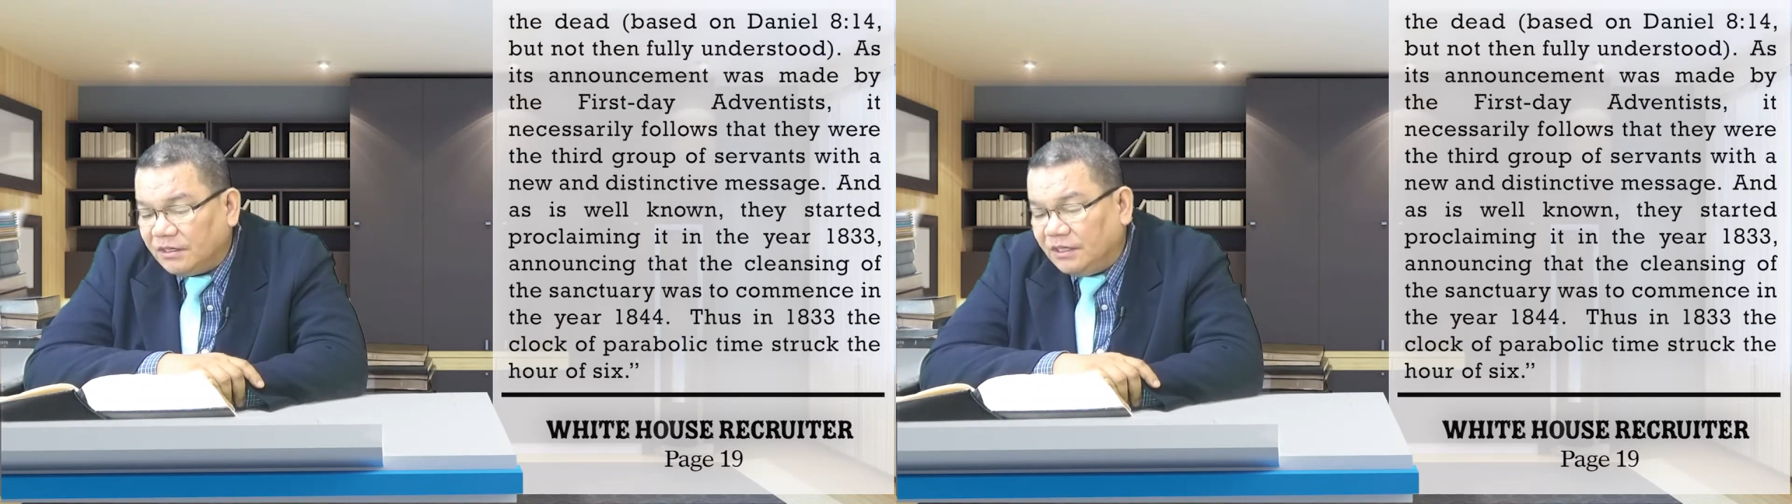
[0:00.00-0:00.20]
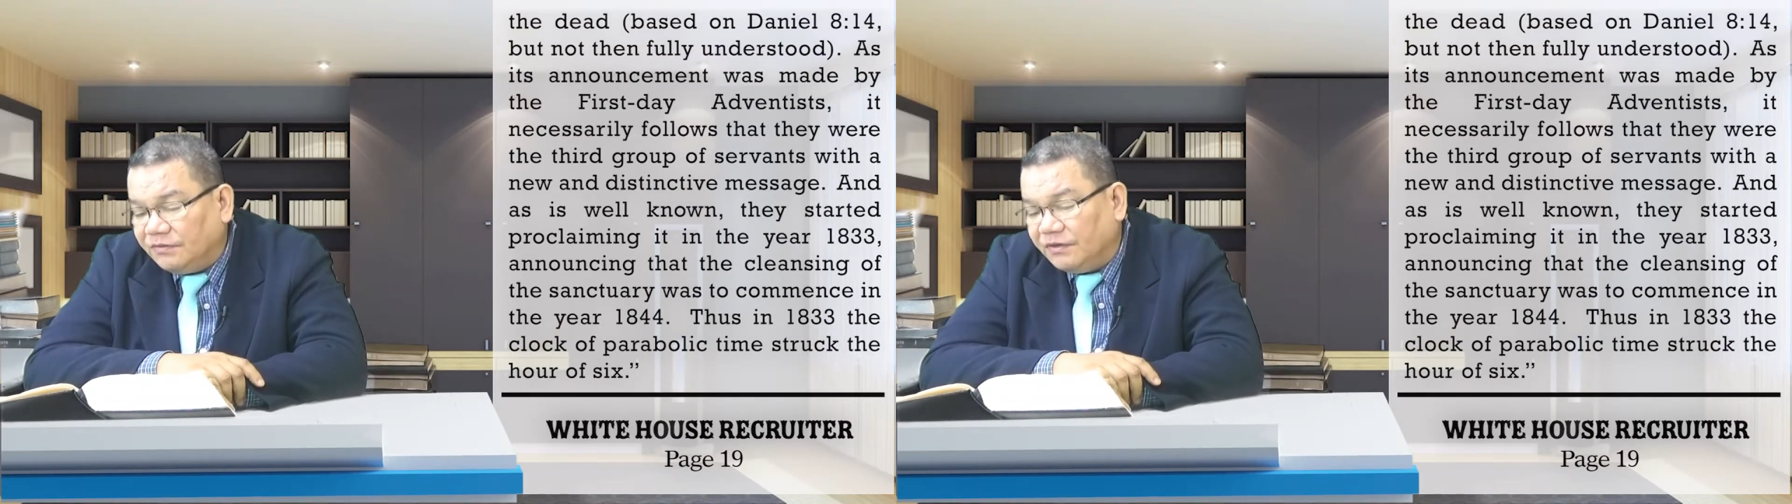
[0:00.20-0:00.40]

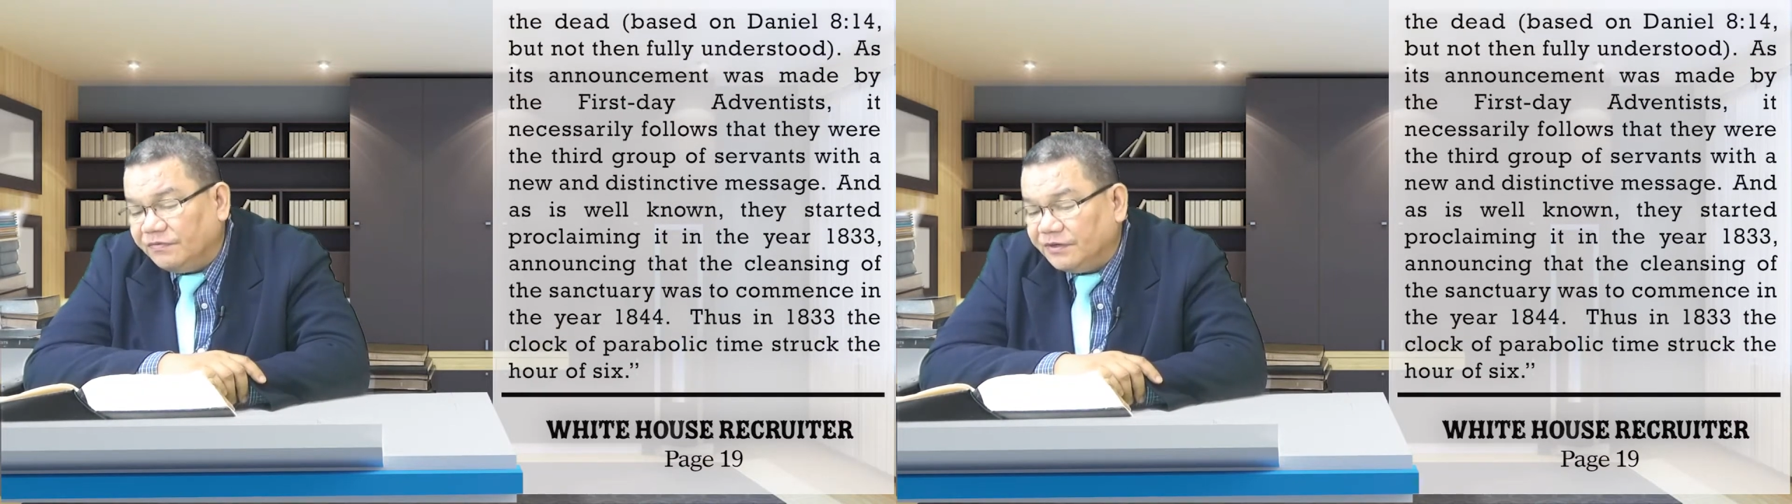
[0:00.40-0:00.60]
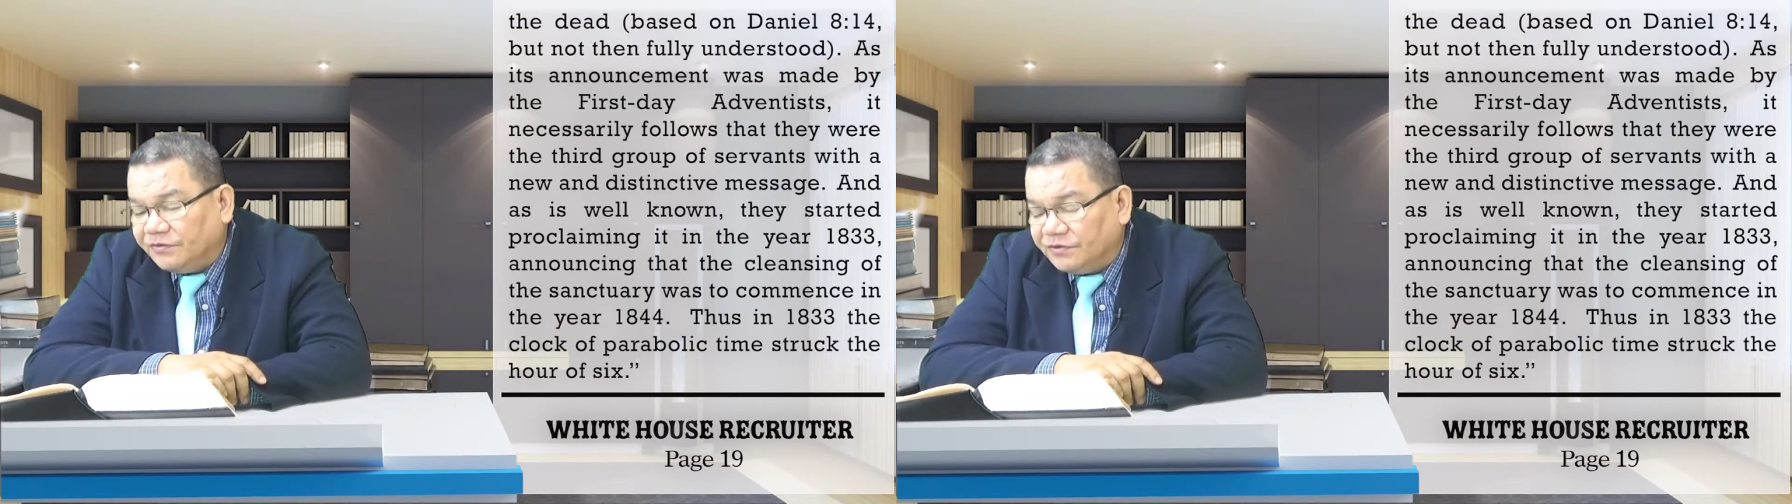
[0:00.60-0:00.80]

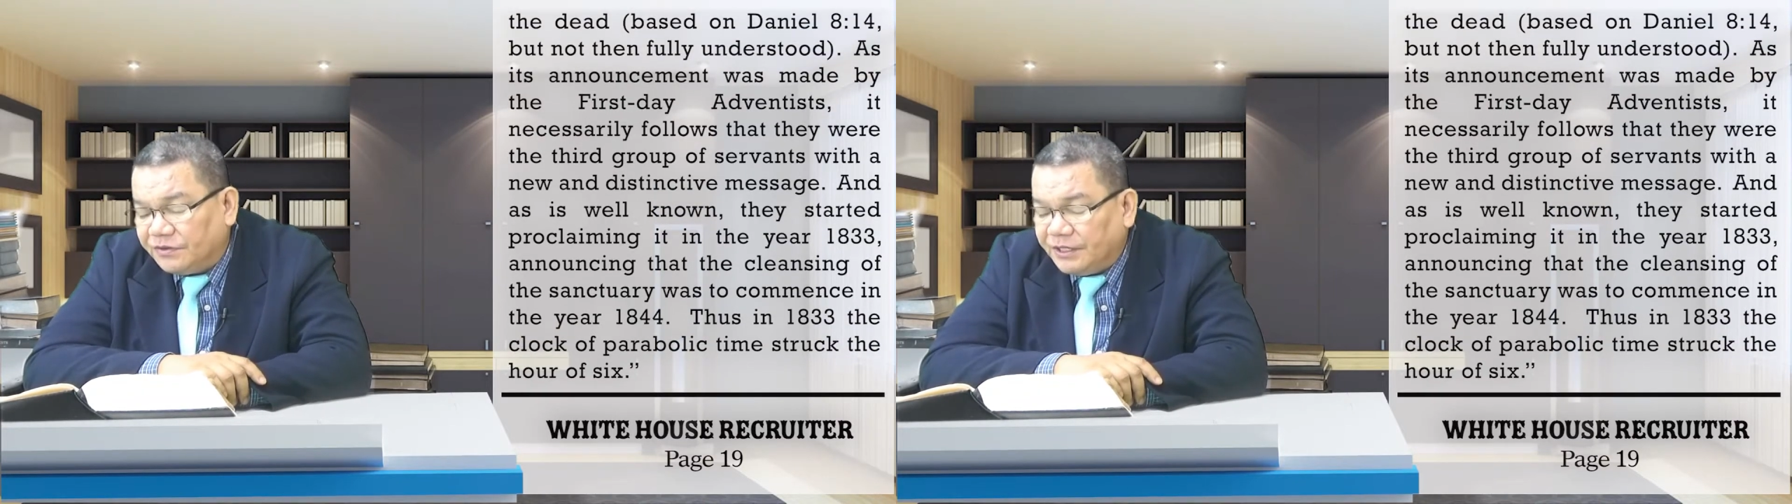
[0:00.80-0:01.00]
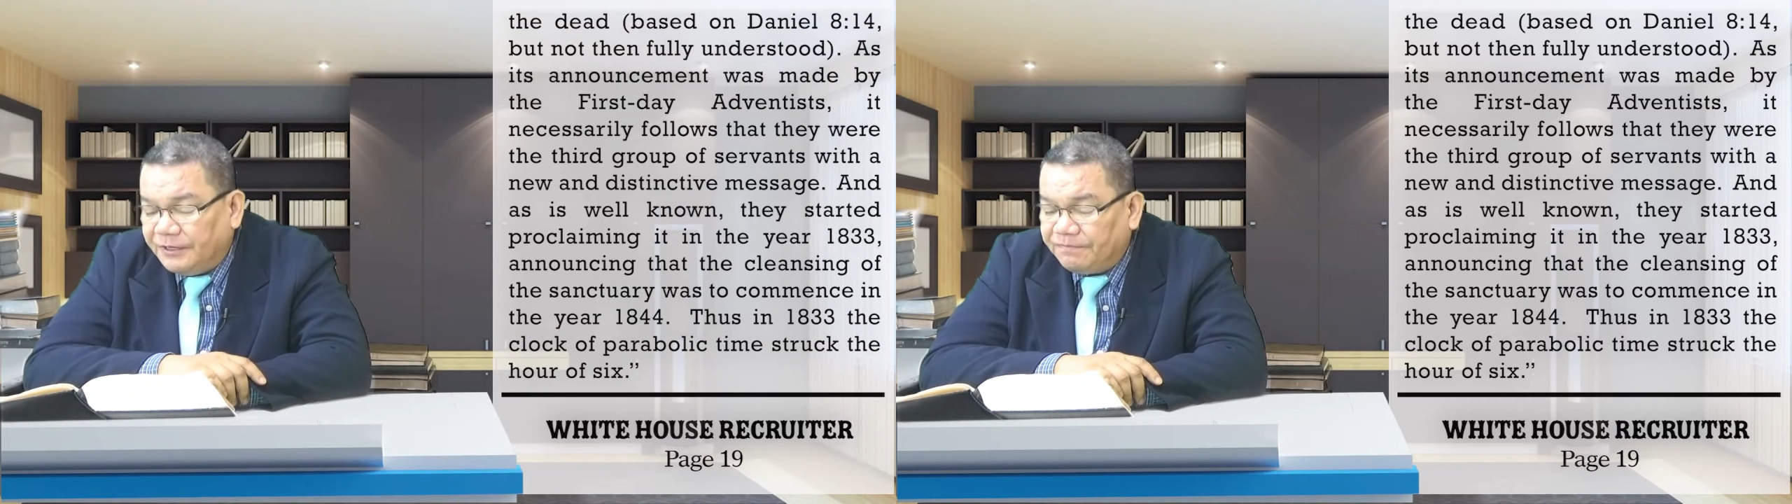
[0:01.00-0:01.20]

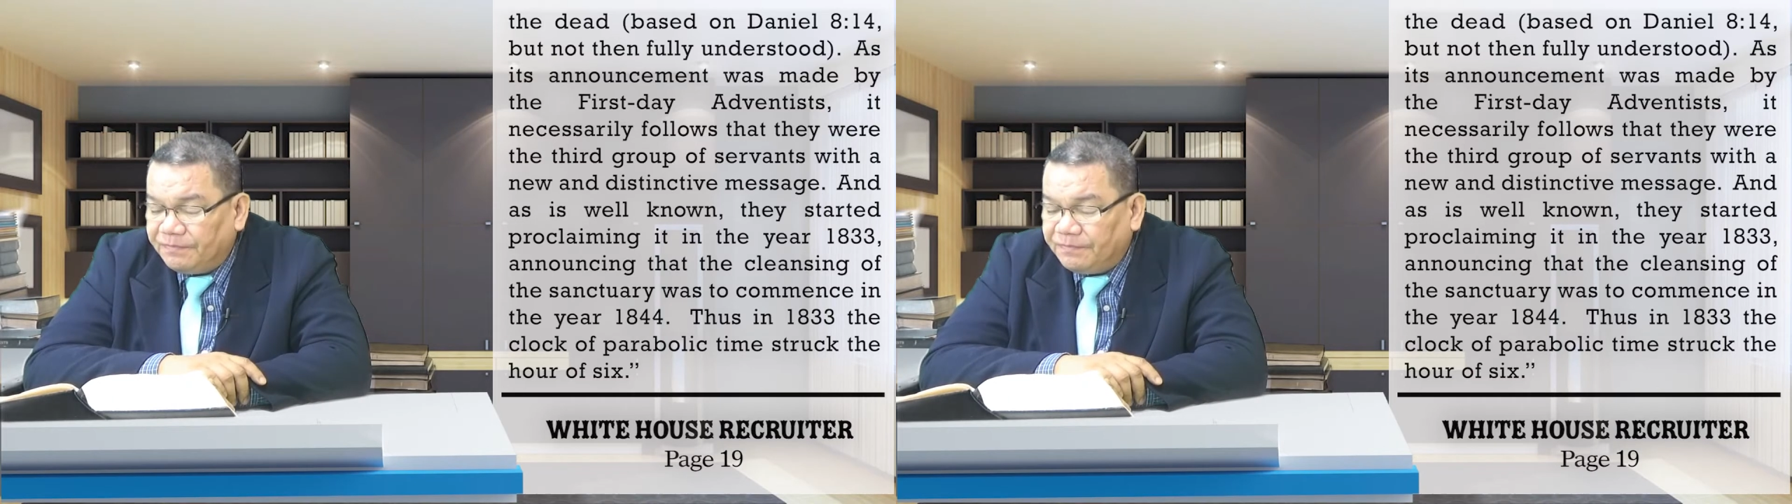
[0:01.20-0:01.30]
1833,